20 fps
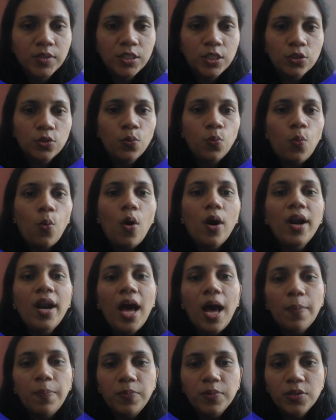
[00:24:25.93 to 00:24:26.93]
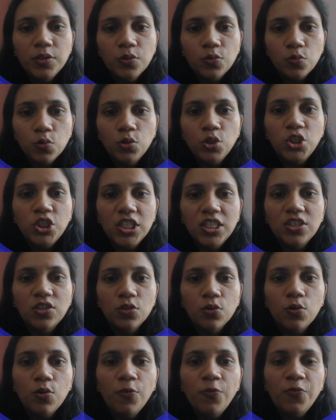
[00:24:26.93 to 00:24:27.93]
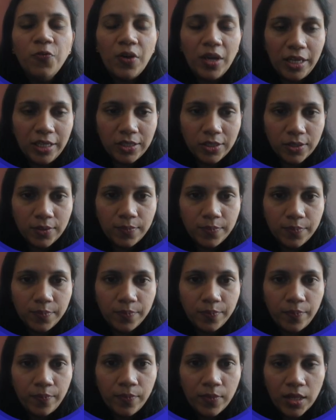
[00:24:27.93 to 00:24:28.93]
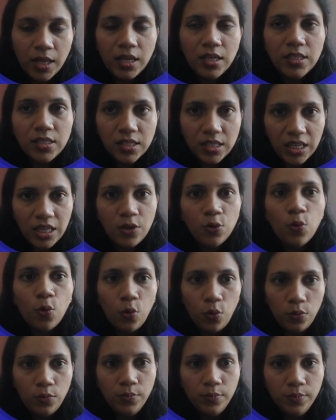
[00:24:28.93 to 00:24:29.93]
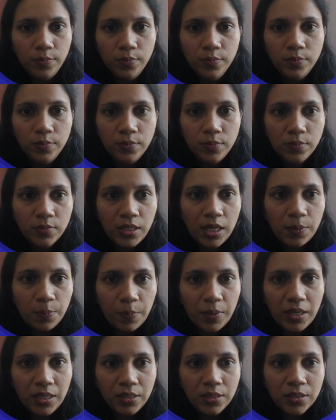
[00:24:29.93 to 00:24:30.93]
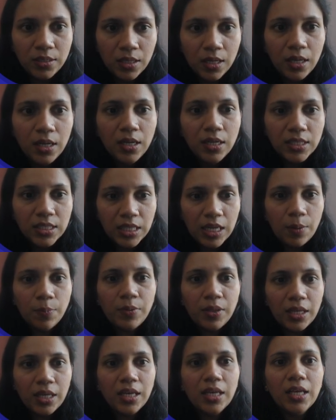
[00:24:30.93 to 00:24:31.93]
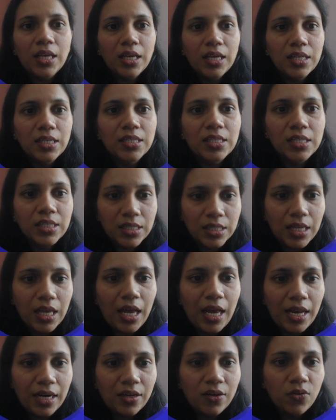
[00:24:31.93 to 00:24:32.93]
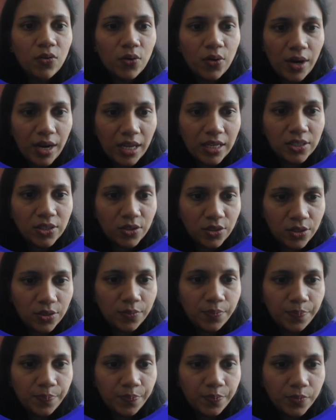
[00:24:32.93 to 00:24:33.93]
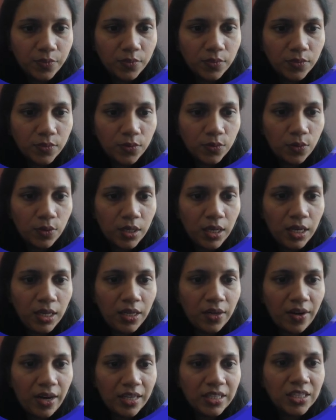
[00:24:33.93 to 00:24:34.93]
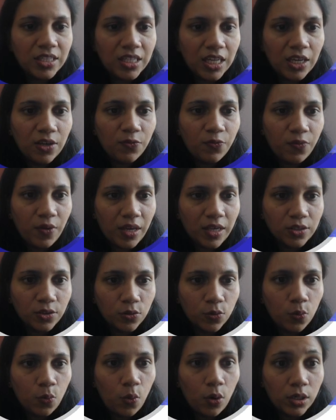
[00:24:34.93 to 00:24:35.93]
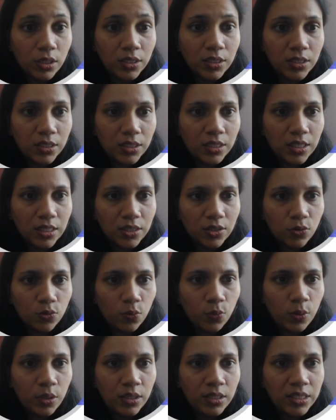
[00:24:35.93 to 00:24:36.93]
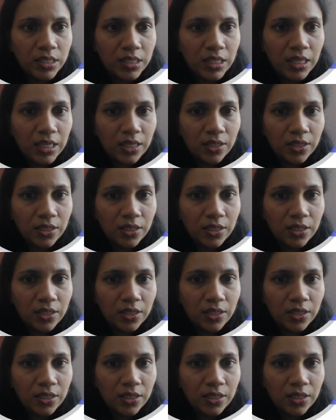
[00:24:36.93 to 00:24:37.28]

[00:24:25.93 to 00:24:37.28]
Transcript: So what happens to G0 phase? Zero. That means something is at rest. Okay, resting phase. So what is this? So we'll see